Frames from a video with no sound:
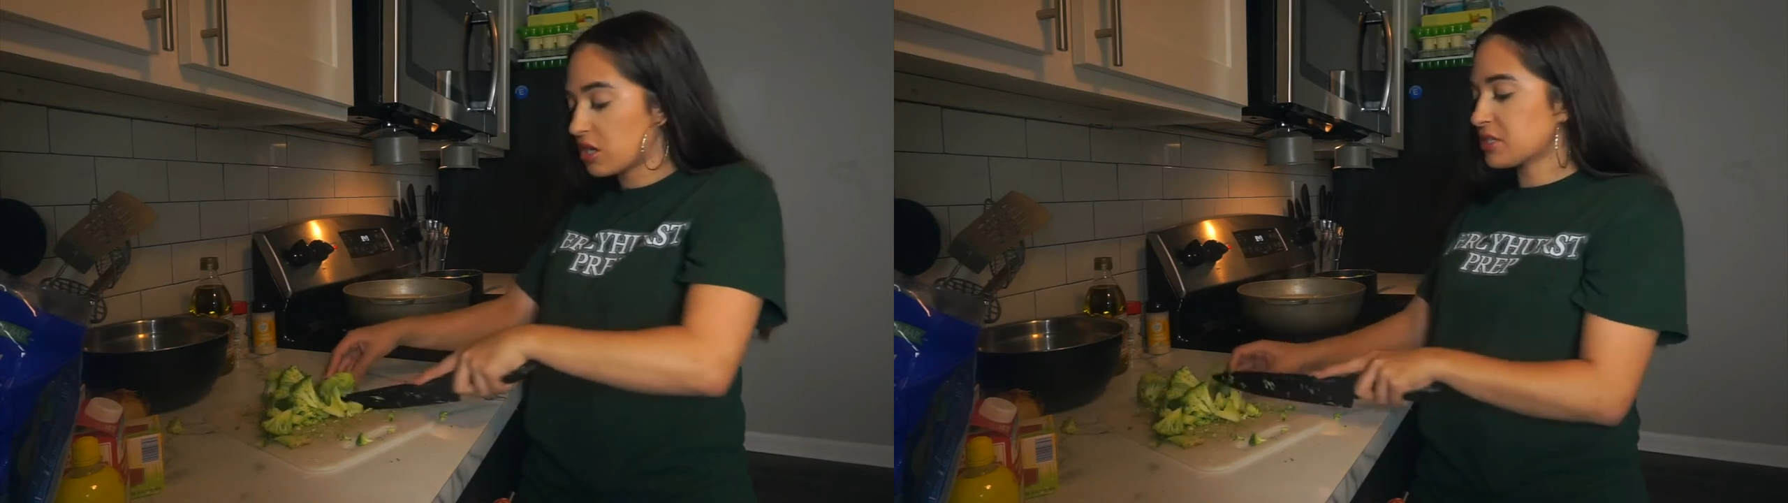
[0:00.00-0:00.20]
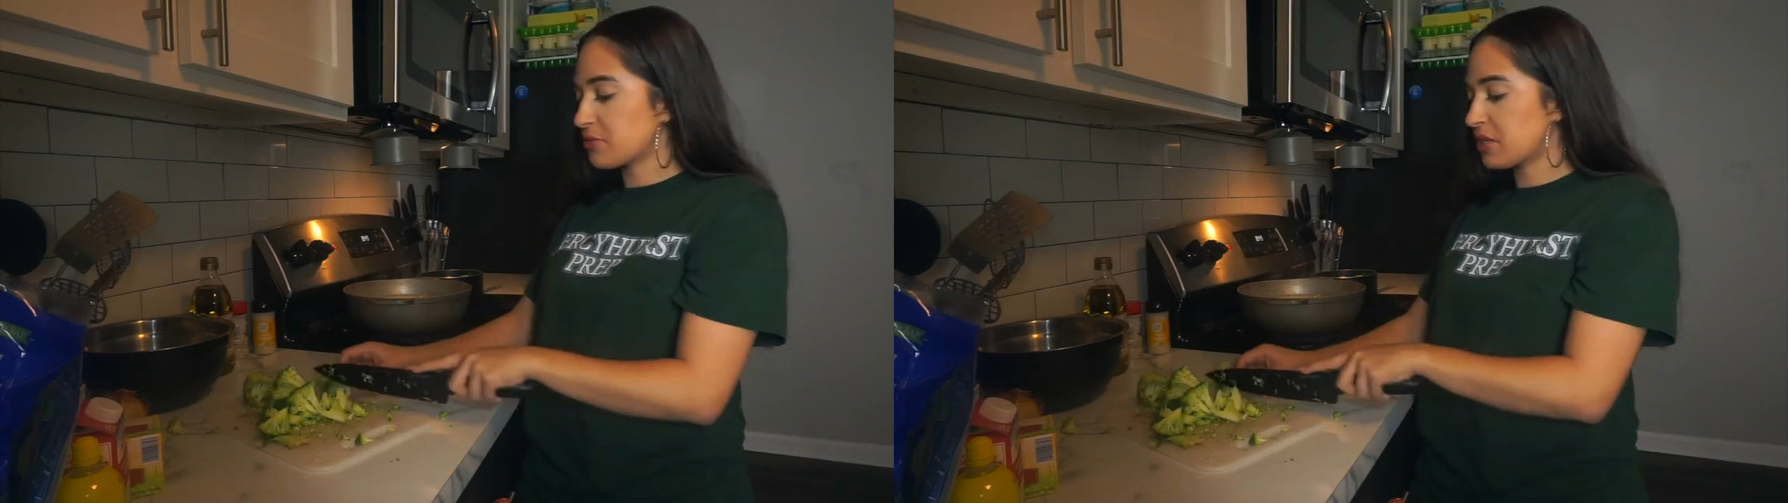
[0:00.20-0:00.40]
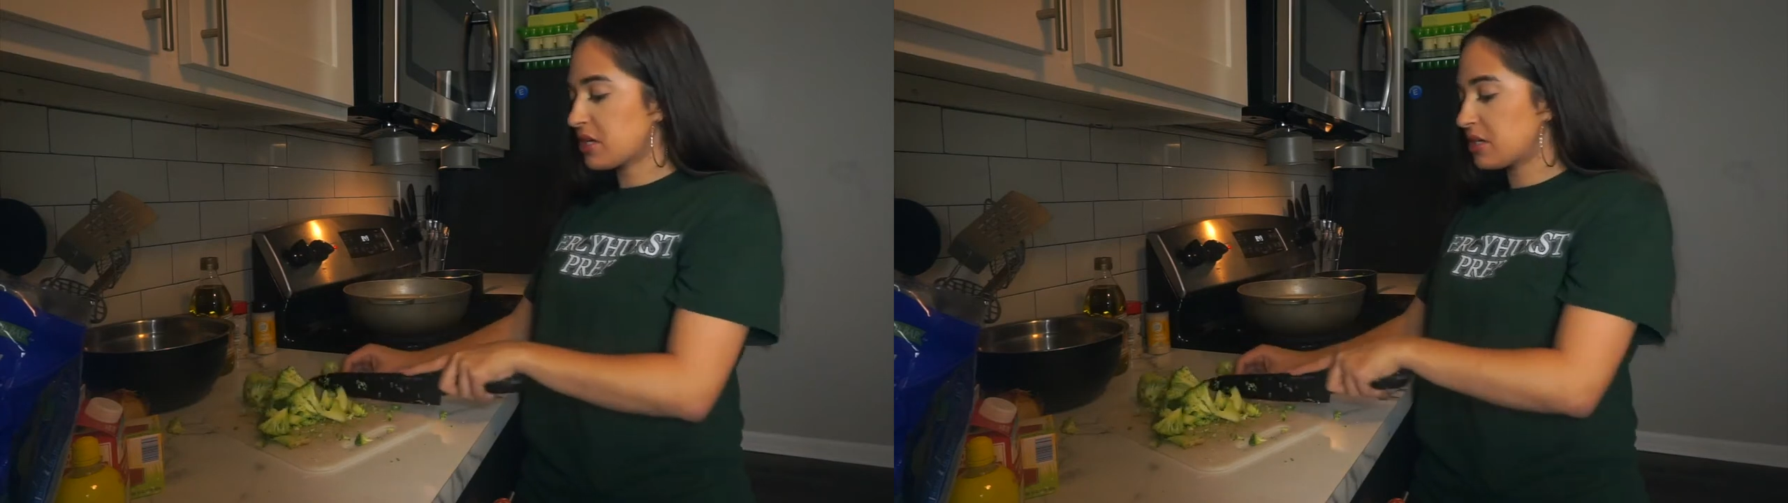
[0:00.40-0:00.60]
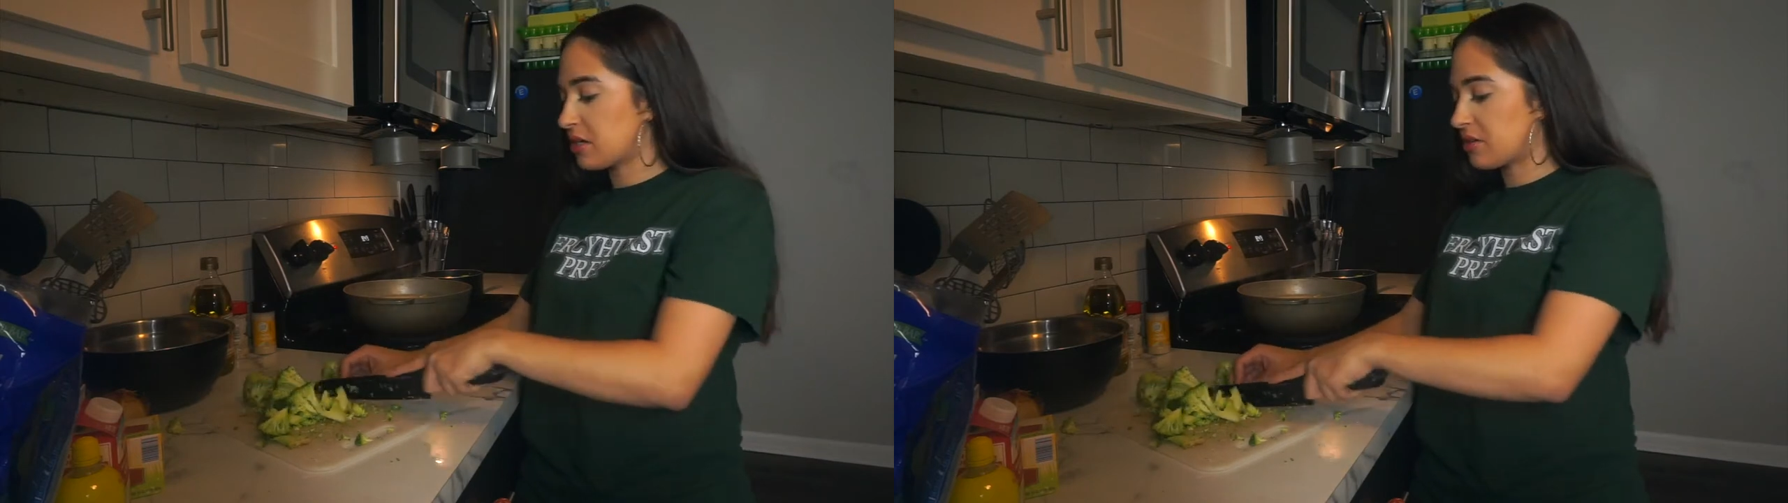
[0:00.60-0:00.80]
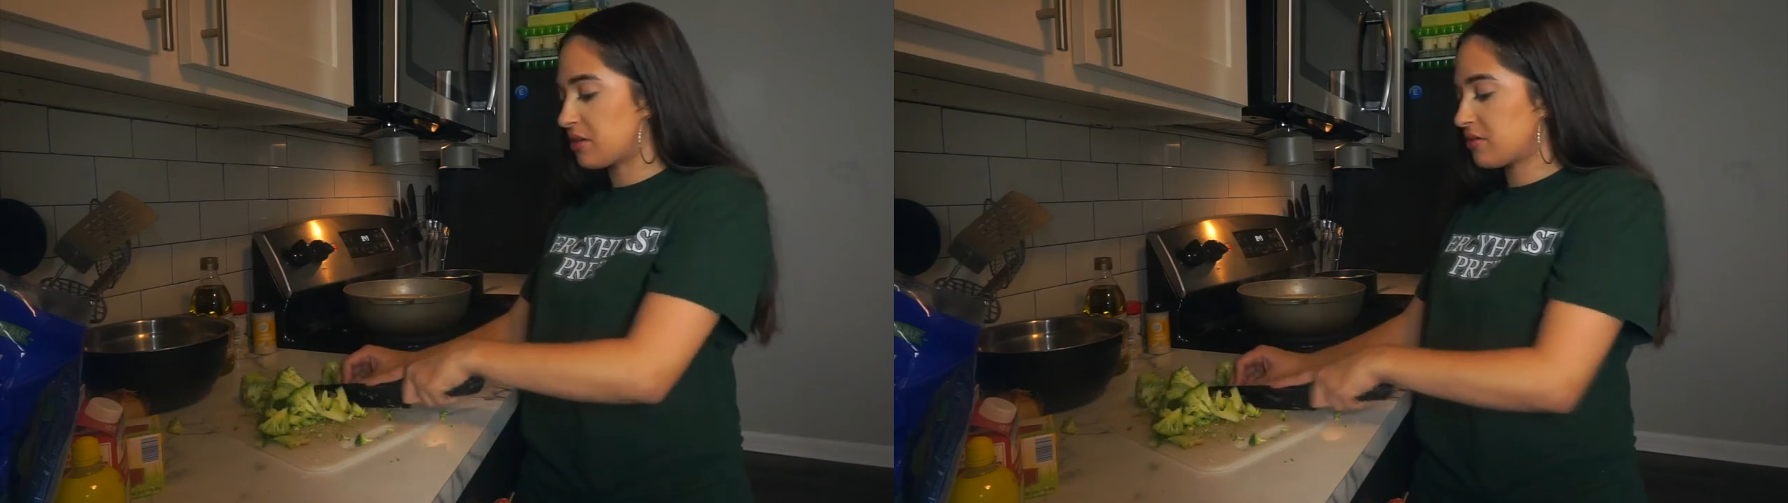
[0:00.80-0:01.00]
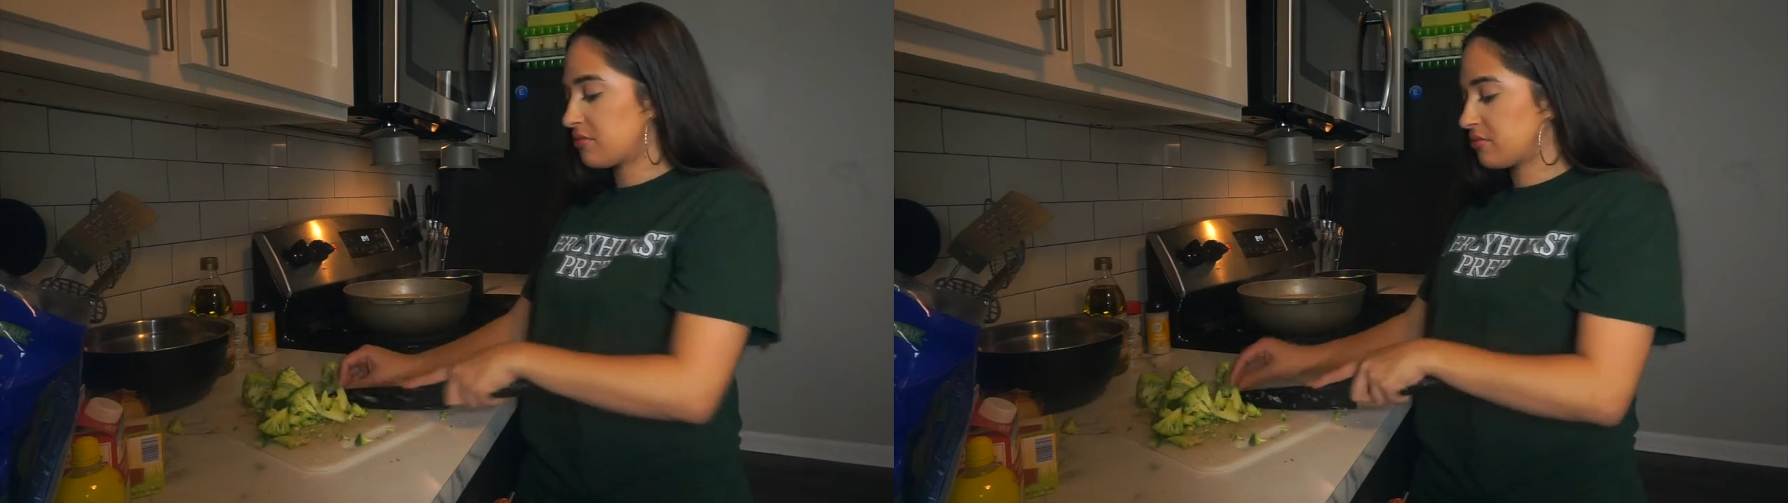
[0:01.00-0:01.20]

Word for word: He doesn't really eat nothing